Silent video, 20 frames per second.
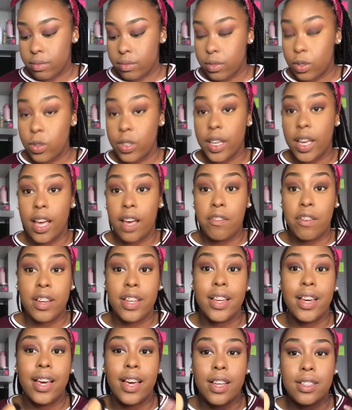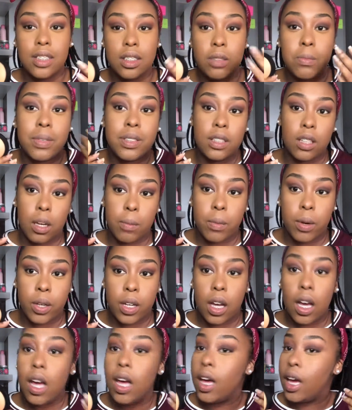So yeah, for years, that's my second
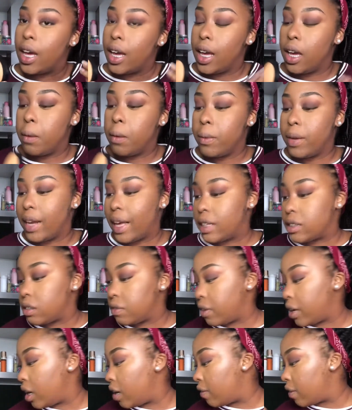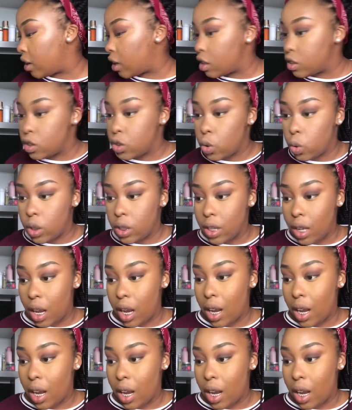powder. It be lasting forever because you don't need a